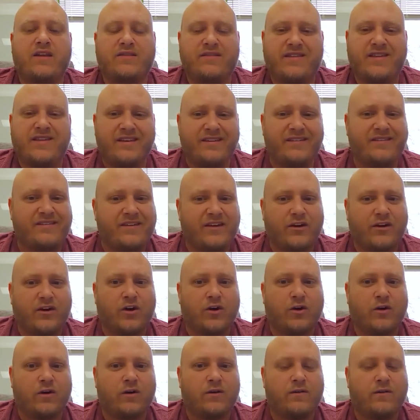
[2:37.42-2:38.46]
This
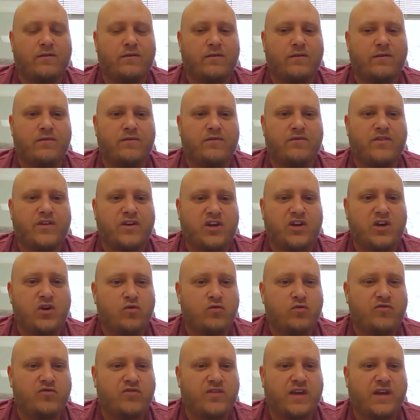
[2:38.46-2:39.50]
year, the
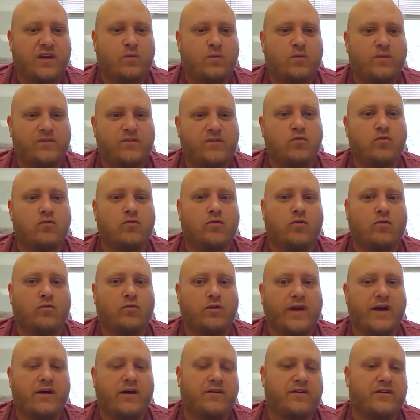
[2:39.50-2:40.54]
huge thing was Google
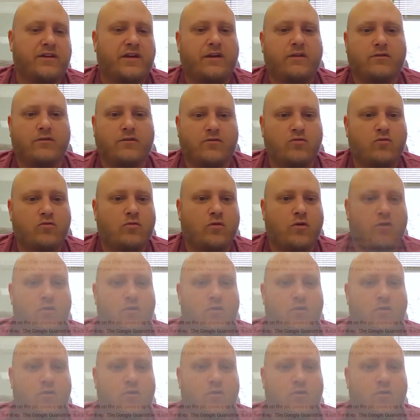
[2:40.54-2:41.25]
Guaranteed or Google